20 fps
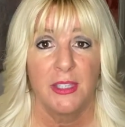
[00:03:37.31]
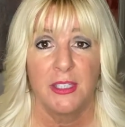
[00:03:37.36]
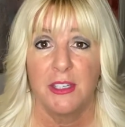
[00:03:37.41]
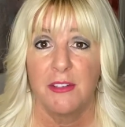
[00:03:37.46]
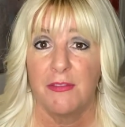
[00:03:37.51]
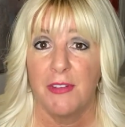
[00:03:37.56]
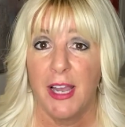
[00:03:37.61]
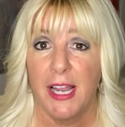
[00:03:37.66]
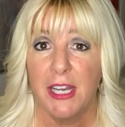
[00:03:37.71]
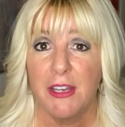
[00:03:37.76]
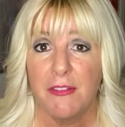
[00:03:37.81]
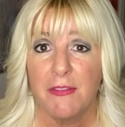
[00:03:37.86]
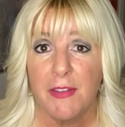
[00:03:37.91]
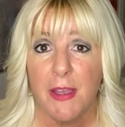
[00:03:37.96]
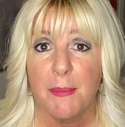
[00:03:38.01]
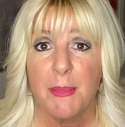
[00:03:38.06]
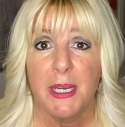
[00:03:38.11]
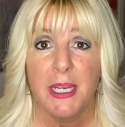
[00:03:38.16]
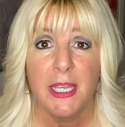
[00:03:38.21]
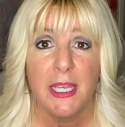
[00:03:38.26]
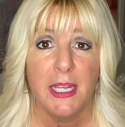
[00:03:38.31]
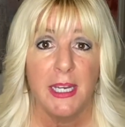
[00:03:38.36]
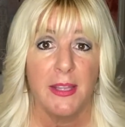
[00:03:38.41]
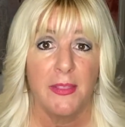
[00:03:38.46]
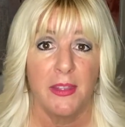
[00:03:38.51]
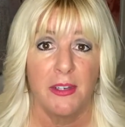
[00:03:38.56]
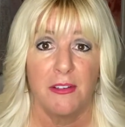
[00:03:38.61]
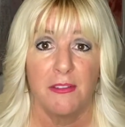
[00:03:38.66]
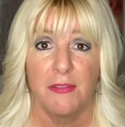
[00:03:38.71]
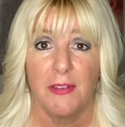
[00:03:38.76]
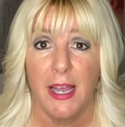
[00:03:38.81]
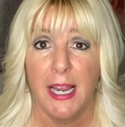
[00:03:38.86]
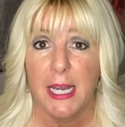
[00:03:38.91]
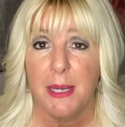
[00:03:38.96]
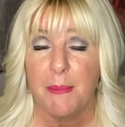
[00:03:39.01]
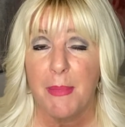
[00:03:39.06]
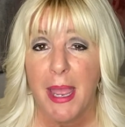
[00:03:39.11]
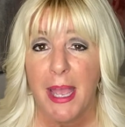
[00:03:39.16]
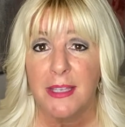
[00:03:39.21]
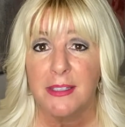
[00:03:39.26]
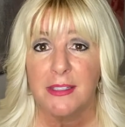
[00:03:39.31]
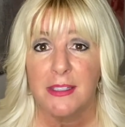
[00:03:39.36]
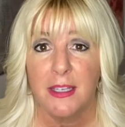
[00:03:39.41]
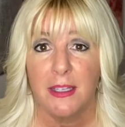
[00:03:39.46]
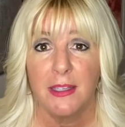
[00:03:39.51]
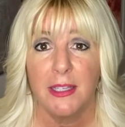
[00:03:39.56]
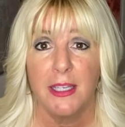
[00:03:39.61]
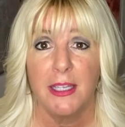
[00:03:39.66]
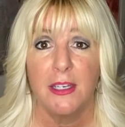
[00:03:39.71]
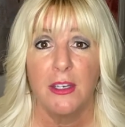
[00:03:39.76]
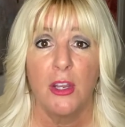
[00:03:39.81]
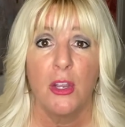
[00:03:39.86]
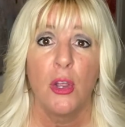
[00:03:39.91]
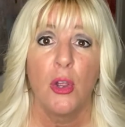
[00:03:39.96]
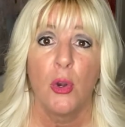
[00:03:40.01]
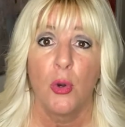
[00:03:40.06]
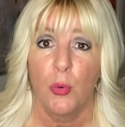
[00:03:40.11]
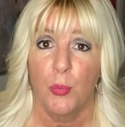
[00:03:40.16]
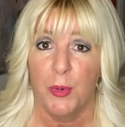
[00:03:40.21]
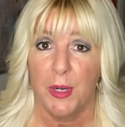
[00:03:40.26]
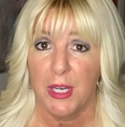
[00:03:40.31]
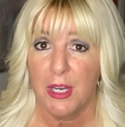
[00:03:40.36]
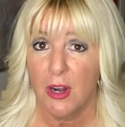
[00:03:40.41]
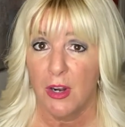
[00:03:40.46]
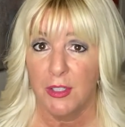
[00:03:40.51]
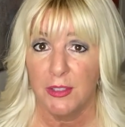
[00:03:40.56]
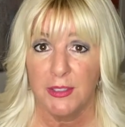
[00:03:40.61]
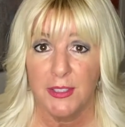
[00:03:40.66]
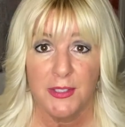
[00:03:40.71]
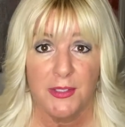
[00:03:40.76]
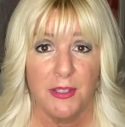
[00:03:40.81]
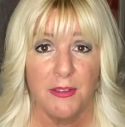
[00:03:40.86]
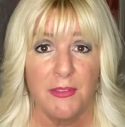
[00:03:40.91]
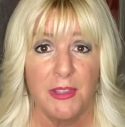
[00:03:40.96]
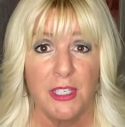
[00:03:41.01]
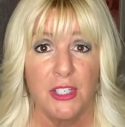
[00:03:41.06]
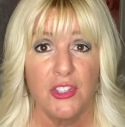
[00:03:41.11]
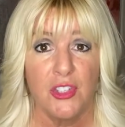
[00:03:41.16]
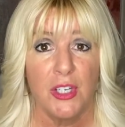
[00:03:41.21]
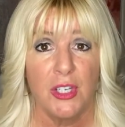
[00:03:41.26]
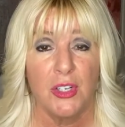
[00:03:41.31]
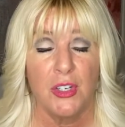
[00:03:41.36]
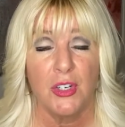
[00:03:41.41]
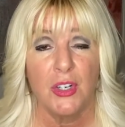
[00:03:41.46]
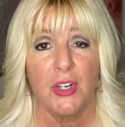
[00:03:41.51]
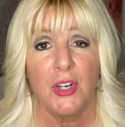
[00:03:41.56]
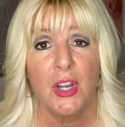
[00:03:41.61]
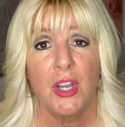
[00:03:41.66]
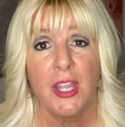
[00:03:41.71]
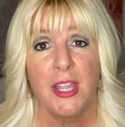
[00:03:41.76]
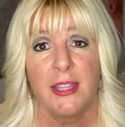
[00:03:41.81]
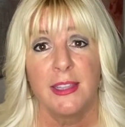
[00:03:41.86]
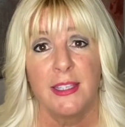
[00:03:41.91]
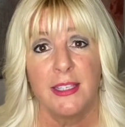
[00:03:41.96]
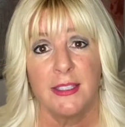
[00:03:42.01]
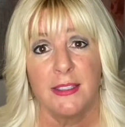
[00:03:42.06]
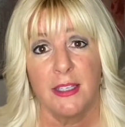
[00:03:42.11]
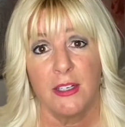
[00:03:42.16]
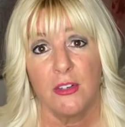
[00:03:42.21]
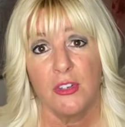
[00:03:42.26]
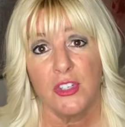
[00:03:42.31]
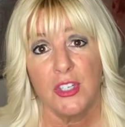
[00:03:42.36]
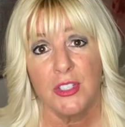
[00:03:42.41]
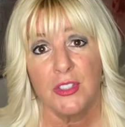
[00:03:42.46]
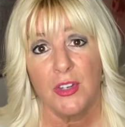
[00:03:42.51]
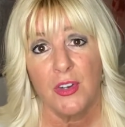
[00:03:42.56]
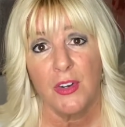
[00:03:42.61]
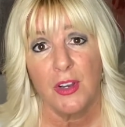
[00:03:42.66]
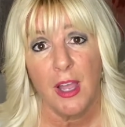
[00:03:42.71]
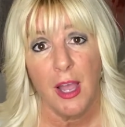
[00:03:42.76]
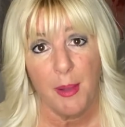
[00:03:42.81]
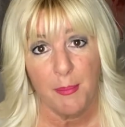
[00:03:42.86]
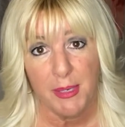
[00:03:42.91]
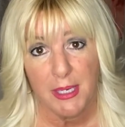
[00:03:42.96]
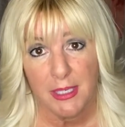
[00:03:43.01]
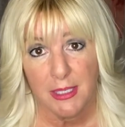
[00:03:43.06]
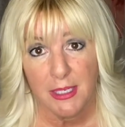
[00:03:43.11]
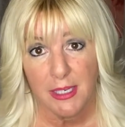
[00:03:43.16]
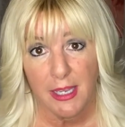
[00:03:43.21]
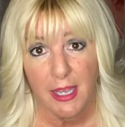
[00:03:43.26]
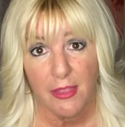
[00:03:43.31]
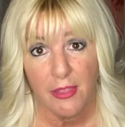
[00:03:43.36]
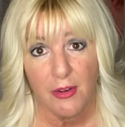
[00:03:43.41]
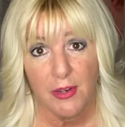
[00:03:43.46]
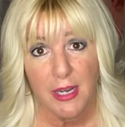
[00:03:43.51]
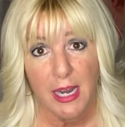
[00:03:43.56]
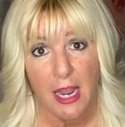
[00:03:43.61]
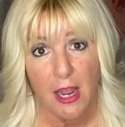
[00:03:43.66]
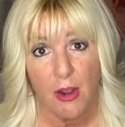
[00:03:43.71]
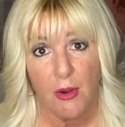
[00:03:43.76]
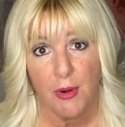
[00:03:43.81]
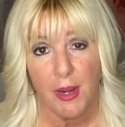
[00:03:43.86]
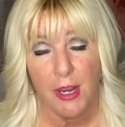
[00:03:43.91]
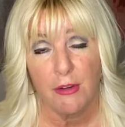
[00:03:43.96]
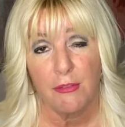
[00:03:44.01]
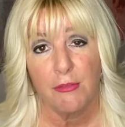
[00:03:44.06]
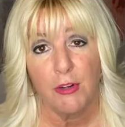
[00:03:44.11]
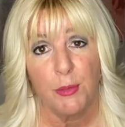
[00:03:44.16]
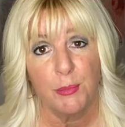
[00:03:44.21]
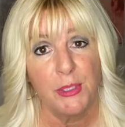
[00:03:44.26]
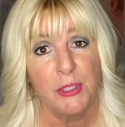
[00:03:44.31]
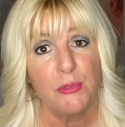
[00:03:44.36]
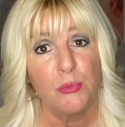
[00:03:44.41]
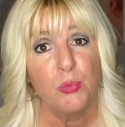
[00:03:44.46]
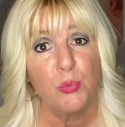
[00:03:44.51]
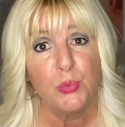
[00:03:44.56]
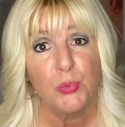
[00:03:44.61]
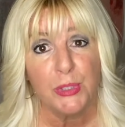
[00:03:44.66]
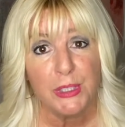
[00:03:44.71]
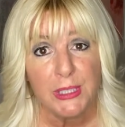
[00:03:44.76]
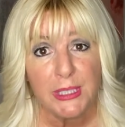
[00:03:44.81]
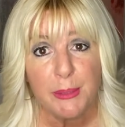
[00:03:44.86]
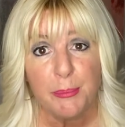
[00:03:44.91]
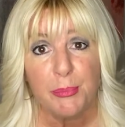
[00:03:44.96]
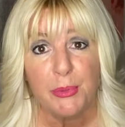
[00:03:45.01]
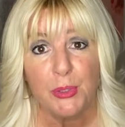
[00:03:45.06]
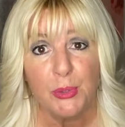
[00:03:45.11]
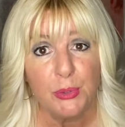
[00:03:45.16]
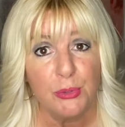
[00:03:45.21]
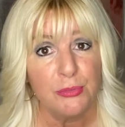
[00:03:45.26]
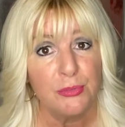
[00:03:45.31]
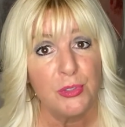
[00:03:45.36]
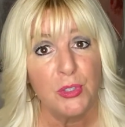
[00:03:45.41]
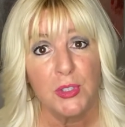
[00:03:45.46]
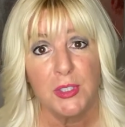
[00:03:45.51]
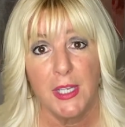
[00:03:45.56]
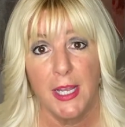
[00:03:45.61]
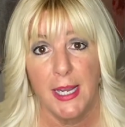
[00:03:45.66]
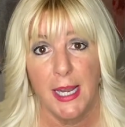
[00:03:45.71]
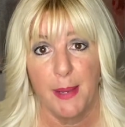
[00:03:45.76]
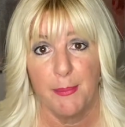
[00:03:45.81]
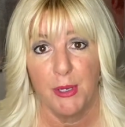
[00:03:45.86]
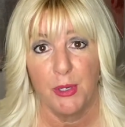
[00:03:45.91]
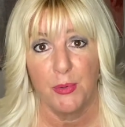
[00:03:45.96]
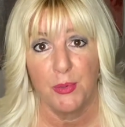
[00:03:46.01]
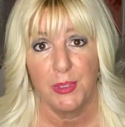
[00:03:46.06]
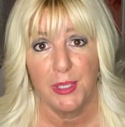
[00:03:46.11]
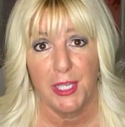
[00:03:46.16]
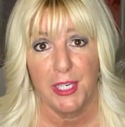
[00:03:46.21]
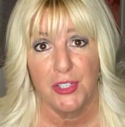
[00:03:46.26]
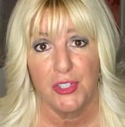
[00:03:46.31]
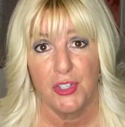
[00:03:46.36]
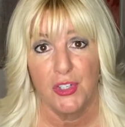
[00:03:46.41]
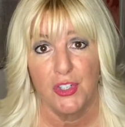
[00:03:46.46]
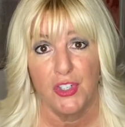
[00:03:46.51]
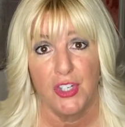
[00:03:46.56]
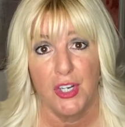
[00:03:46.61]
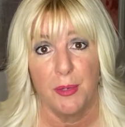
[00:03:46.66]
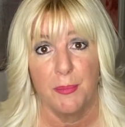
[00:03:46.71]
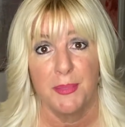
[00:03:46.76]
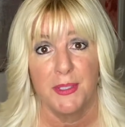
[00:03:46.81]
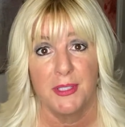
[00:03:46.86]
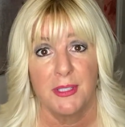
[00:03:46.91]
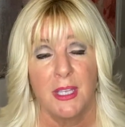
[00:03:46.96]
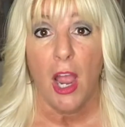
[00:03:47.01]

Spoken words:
The divine feminine and the divine masculine, regardless of the gender, these energies are coming together now and forming really beautiful dynamic relationships.